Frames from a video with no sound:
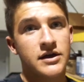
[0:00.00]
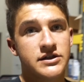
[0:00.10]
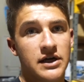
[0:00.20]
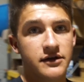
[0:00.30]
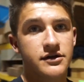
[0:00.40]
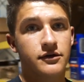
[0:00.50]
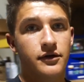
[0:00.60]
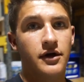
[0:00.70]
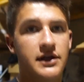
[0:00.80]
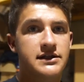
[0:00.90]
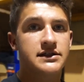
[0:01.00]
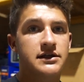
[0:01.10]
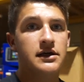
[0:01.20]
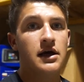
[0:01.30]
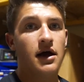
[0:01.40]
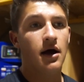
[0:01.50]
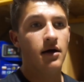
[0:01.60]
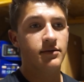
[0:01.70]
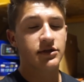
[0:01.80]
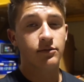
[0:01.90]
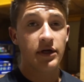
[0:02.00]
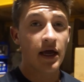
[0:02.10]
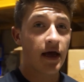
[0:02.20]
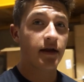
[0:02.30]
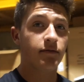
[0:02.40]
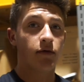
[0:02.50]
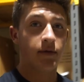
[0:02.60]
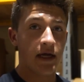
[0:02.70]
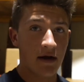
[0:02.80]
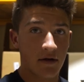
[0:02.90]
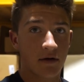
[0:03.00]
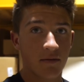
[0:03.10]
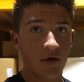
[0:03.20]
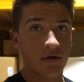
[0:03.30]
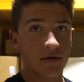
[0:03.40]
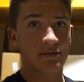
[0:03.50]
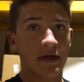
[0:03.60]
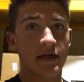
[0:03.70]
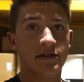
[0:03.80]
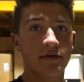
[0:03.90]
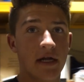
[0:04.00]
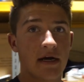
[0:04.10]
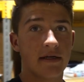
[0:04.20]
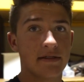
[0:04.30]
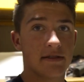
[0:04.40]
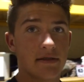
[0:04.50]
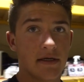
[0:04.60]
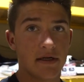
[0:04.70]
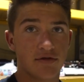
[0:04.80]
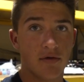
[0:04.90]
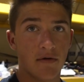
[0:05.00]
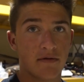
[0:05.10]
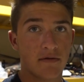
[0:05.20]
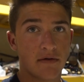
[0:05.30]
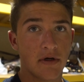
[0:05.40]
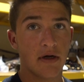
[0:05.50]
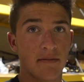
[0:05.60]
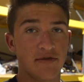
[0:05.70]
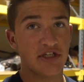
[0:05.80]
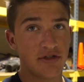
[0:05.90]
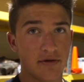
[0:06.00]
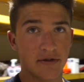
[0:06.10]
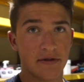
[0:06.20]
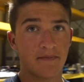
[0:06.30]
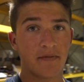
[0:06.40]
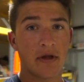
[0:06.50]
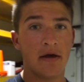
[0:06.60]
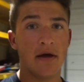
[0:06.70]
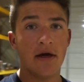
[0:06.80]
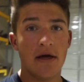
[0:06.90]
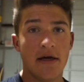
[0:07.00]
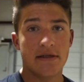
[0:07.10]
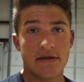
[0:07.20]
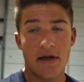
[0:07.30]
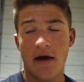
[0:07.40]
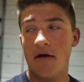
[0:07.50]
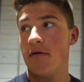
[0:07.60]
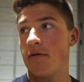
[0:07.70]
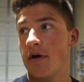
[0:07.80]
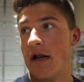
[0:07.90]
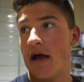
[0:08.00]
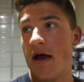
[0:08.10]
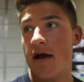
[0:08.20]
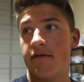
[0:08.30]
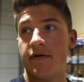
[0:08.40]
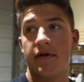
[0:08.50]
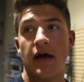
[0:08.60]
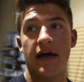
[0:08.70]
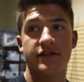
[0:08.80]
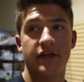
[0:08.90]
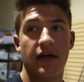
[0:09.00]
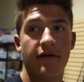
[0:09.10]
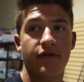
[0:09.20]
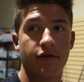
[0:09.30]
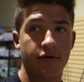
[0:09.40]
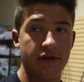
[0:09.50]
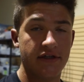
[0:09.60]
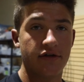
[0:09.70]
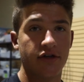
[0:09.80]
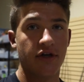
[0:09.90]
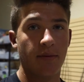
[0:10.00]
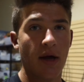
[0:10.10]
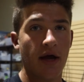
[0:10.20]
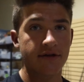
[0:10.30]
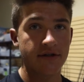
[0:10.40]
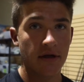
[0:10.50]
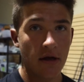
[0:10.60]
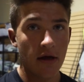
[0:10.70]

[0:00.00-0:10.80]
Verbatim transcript: Shout out to Lowrance. Um, so we had, what we had on our boat is we had two nines and a 12, um, Gen 2s. So now what we're gonna have, actually I have the 3D structure at my house.